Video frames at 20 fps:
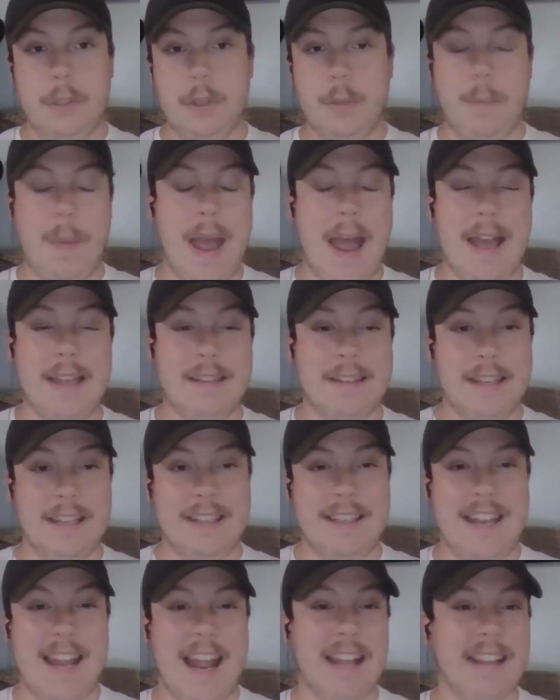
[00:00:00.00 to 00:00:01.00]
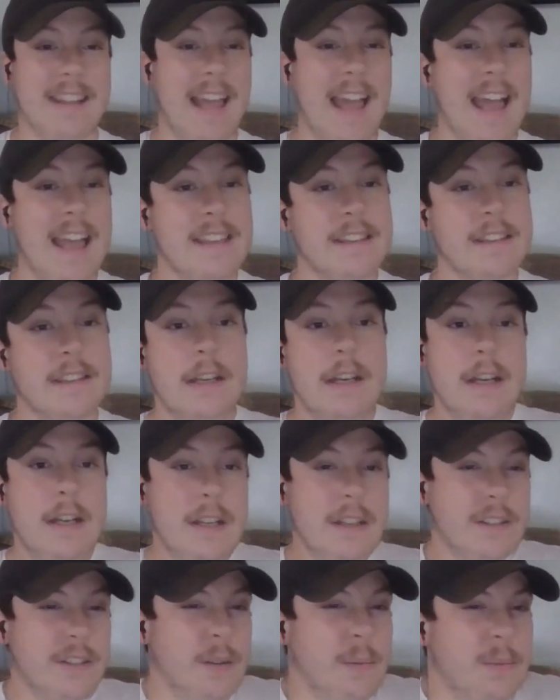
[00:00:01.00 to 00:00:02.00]
passing attack that has
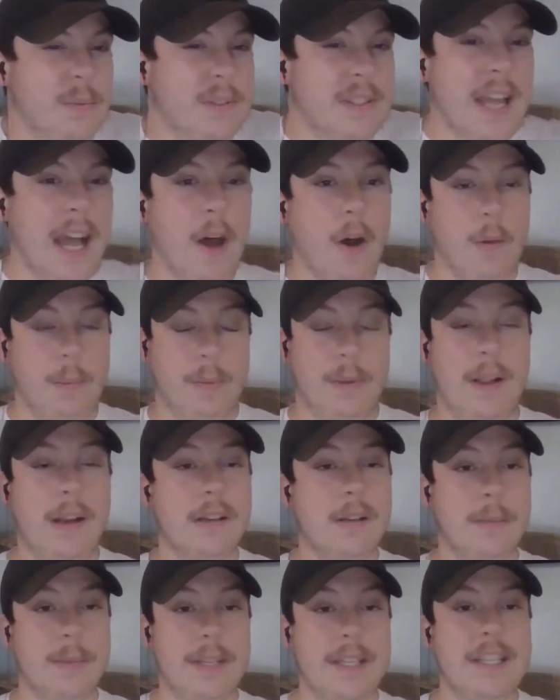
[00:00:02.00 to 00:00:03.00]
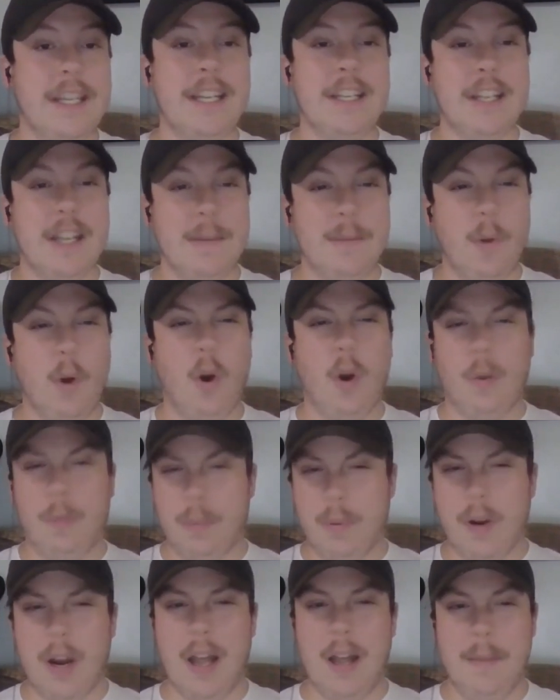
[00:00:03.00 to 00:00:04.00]
some solid players. I mean, DJ Moore would
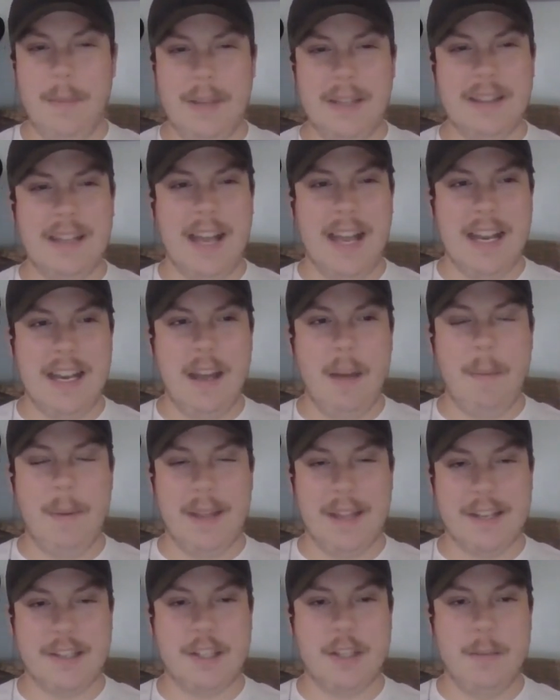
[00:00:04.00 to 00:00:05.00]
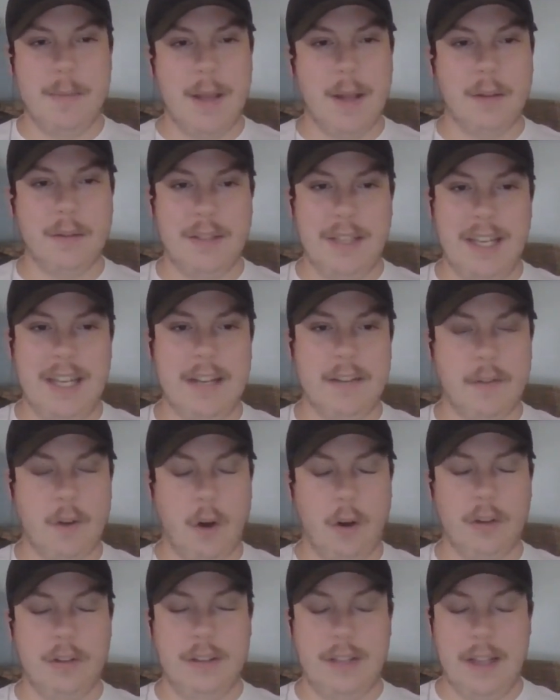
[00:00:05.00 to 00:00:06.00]
probably be lined up against Jamel Dean if
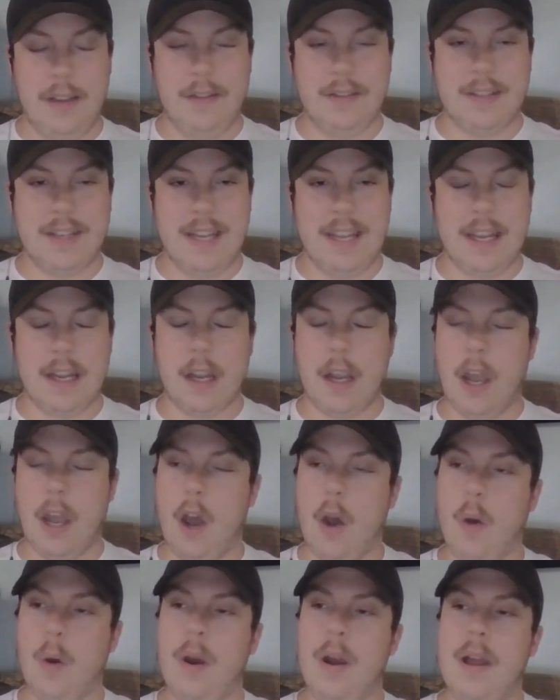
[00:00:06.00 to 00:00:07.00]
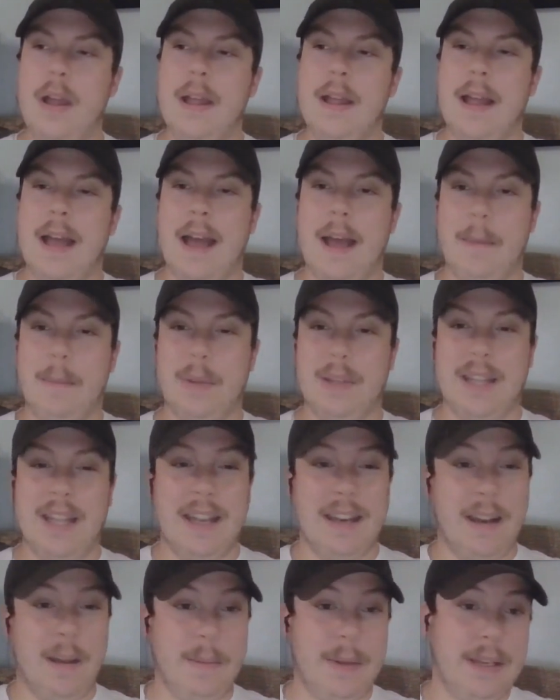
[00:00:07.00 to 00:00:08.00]
Carlton Davis can't go. But
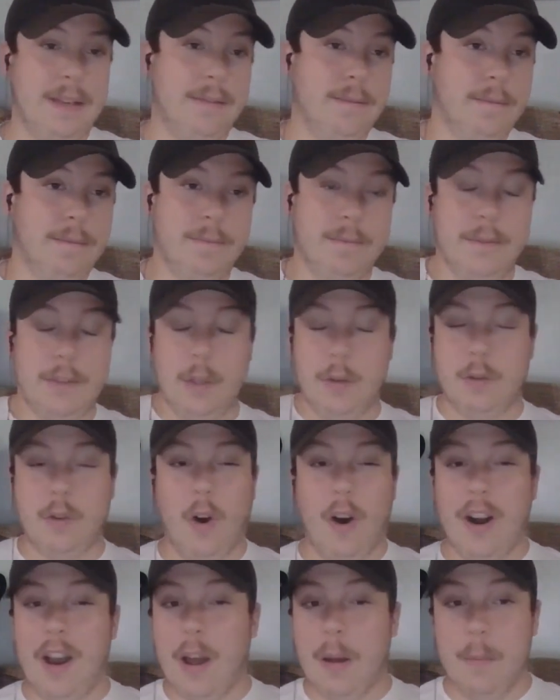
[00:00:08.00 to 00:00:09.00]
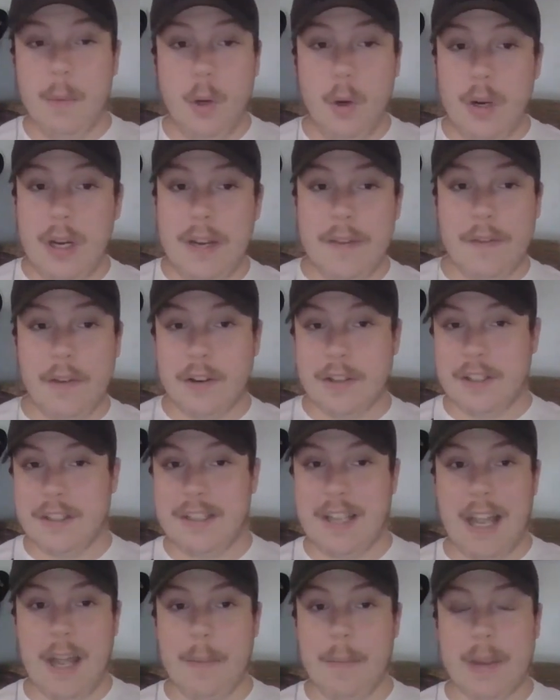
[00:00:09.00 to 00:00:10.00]
then, I mean, you know, Darnell Mooney versus
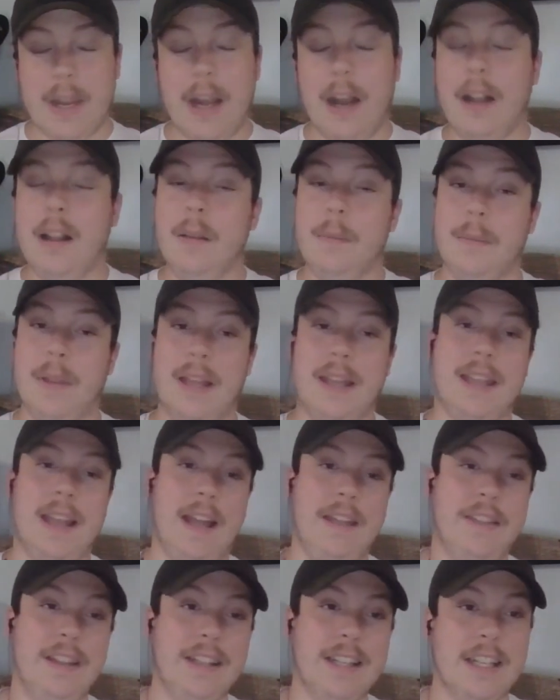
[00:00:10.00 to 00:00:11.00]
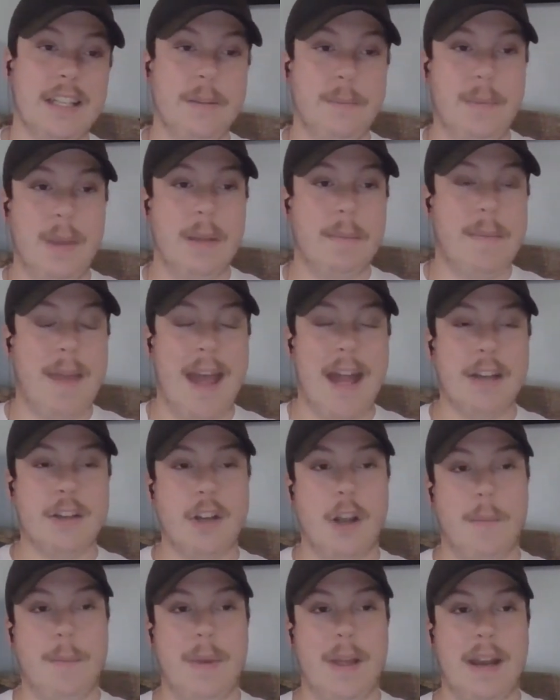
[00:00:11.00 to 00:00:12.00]
Zion McCollum, like, I think that's a big
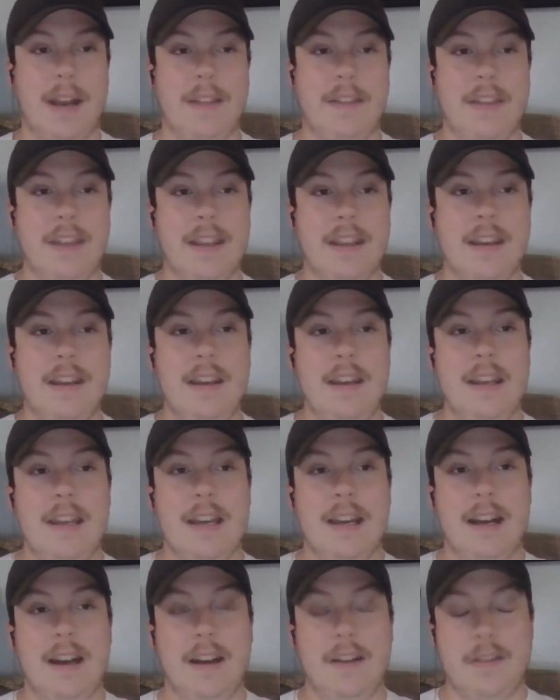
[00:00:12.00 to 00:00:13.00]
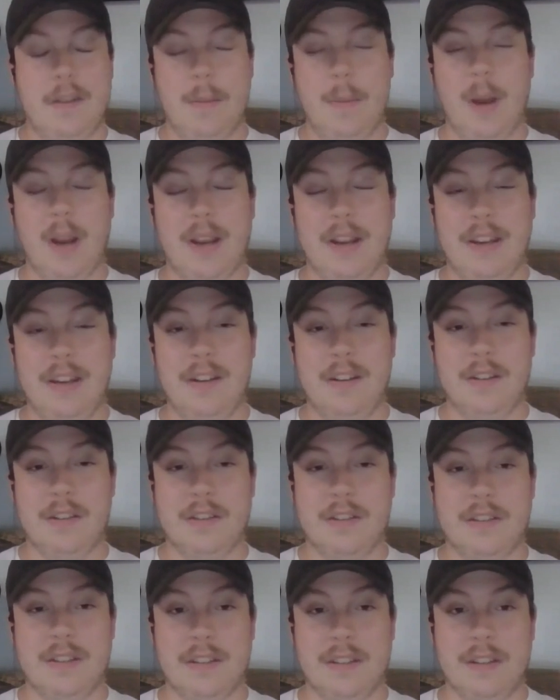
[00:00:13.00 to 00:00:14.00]
matchup. And I think the
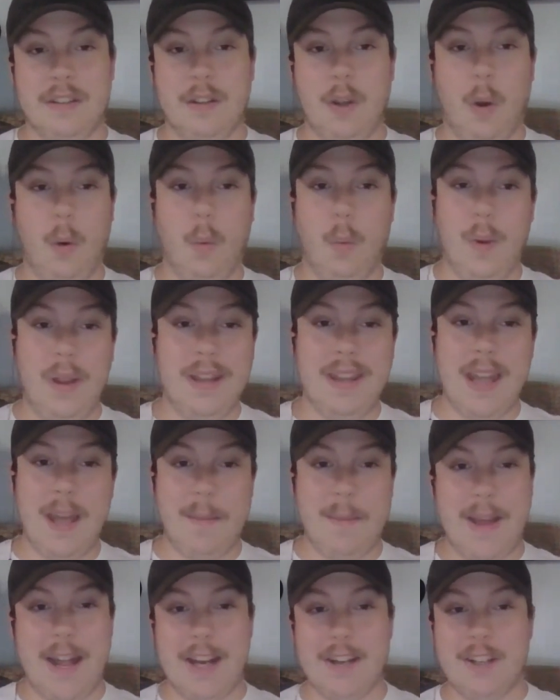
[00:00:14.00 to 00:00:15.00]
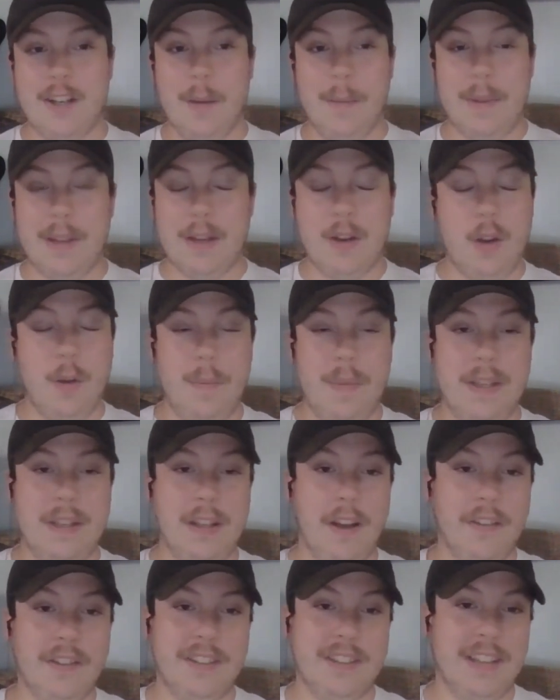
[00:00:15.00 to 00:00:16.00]
Buccaneers don't win that matchup, it could be
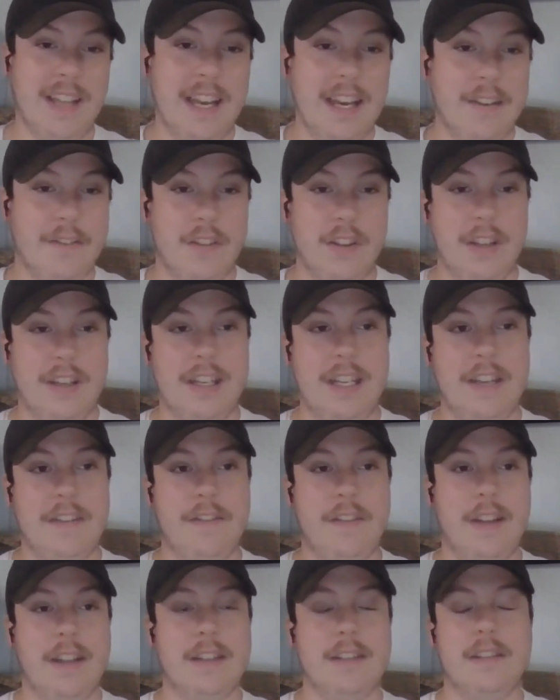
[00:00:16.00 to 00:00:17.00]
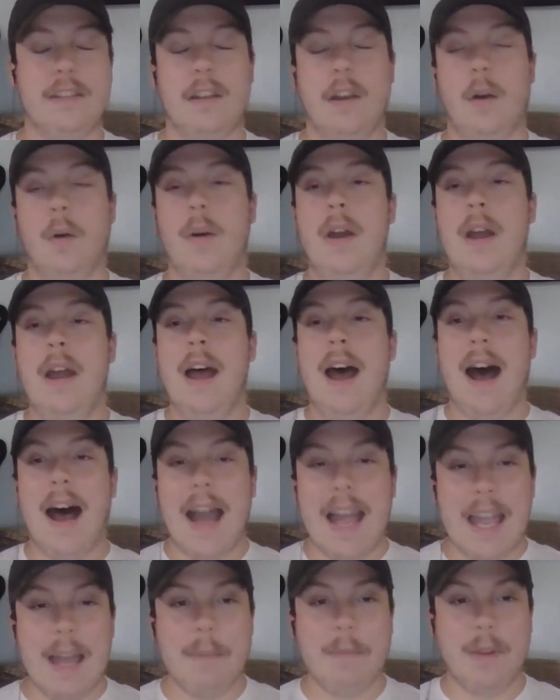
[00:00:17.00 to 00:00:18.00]
tough sledding for that defense. So
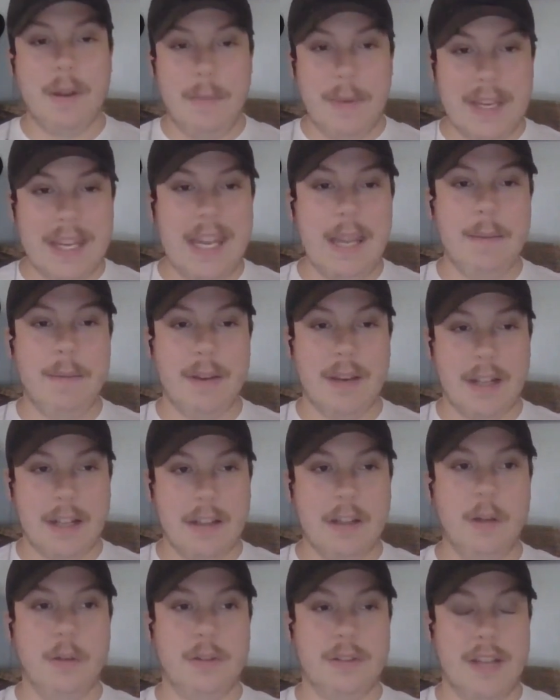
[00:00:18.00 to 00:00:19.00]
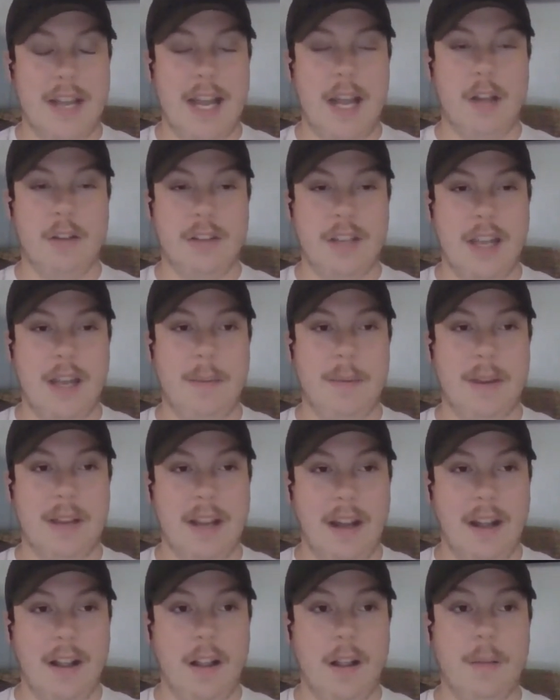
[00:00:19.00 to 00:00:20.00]
I am going to be keeping a close eye on Zion
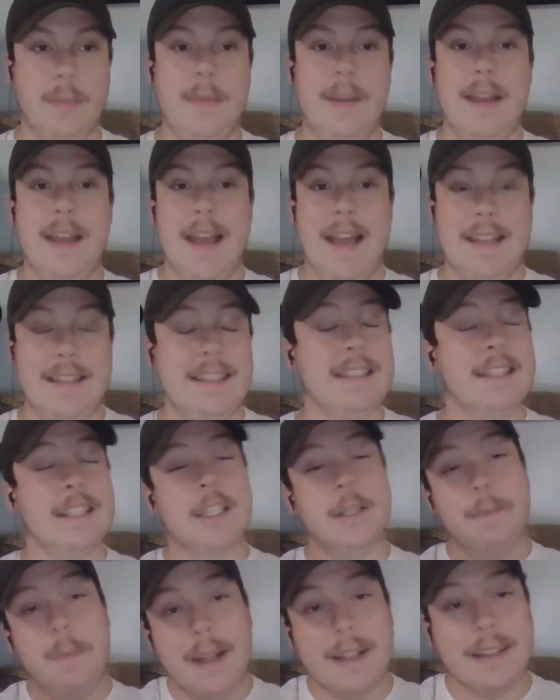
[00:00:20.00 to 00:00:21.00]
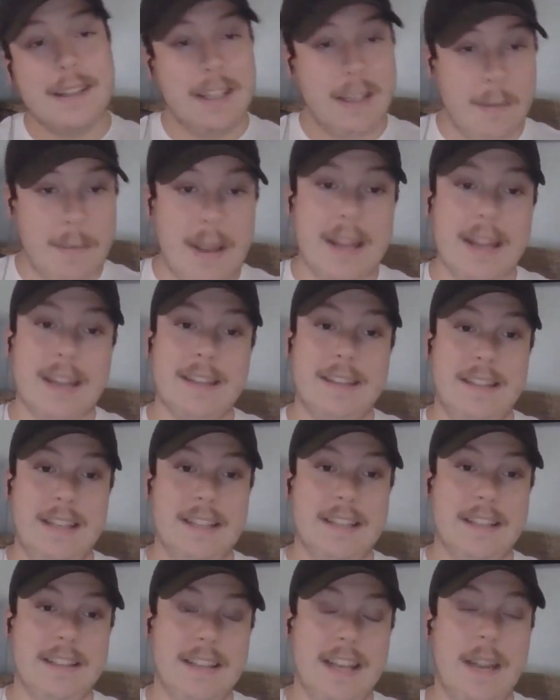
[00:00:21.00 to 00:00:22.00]
McCollum, as he's expected to make a
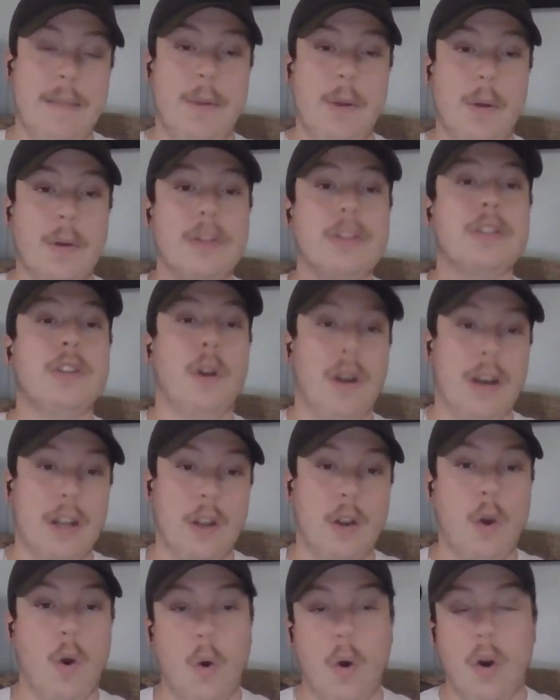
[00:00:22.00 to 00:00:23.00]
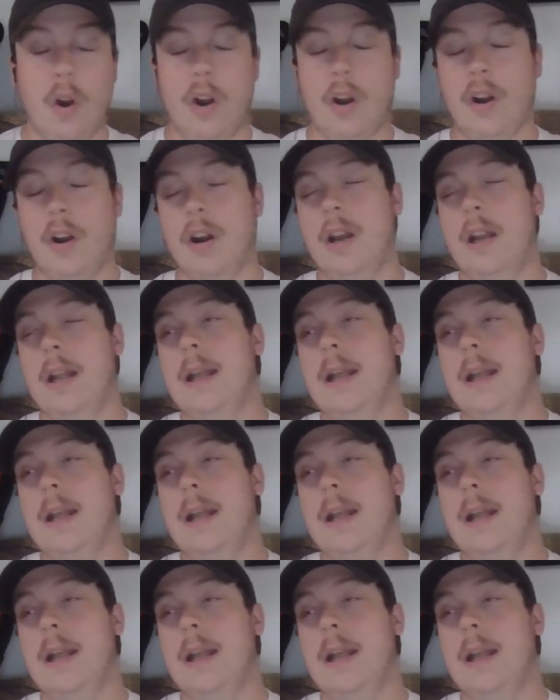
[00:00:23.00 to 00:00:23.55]
season debut at starting corner